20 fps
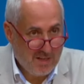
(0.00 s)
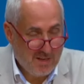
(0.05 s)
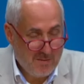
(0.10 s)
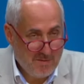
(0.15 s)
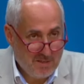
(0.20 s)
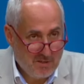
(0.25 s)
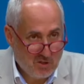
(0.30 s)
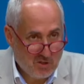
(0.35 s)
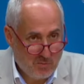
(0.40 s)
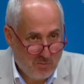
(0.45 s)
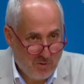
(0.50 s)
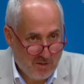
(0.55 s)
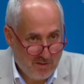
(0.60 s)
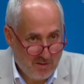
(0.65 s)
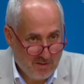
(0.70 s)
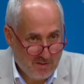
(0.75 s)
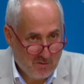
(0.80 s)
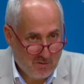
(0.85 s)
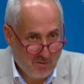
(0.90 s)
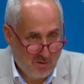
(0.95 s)
me just put it
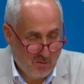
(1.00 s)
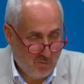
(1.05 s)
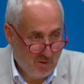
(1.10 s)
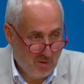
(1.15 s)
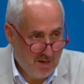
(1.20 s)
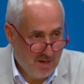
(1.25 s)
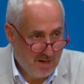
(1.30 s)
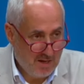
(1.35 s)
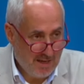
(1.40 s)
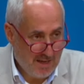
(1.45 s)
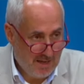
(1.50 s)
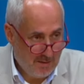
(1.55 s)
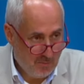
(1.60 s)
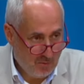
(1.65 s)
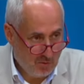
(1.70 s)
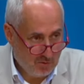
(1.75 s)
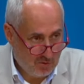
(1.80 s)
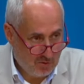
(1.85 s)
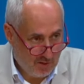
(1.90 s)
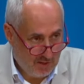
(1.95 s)
this way. We're not
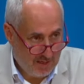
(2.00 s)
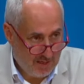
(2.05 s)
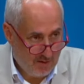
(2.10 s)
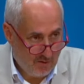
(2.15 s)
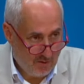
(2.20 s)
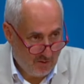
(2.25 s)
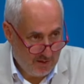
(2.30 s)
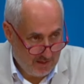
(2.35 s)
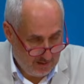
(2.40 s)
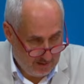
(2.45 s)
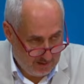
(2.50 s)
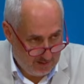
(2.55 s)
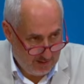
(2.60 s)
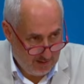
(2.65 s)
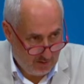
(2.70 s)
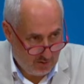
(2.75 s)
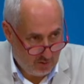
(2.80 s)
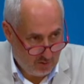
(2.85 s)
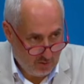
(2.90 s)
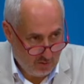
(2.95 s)
able to go in
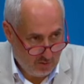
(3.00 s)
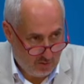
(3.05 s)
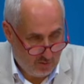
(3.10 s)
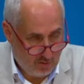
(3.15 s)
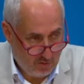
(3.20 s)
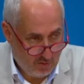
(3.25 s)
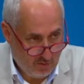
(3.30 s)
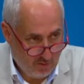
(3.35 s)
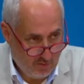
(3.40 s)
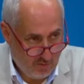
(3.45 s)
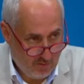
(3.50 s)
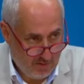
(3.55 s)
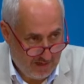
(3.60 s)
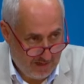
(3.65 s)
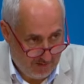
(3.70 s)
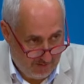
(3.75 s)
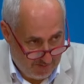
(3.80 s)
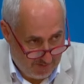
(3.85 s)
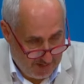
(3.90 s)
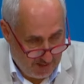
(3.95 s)
situ to
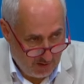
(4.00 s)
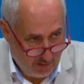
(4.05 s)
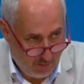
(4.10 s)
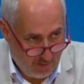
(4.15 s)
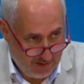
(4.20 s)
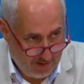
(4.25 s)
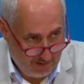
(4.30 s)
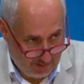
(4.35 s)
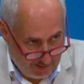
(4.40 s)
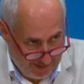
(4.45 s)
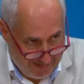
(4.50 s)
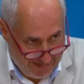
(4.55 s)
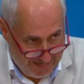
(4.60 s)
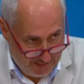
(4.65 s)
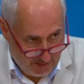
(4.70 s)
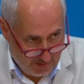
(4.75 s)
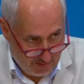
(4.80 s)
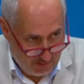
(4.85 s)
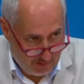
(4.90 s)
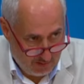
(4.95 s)
evaluate the
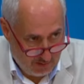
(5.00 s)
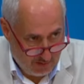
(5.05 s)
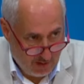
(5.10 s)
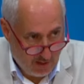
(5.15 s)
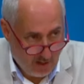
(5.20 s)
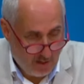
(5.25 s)
hazard,